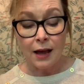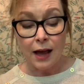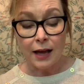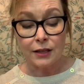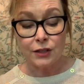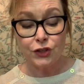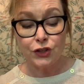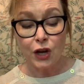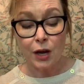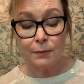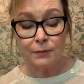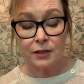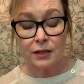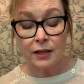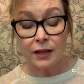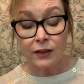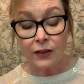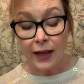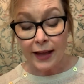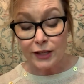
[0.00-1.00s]
I jumped to
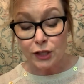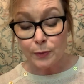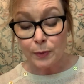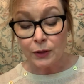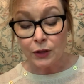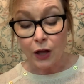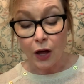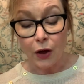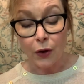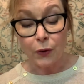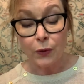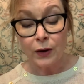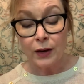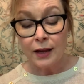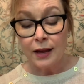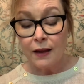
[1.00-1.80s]
the ledge below,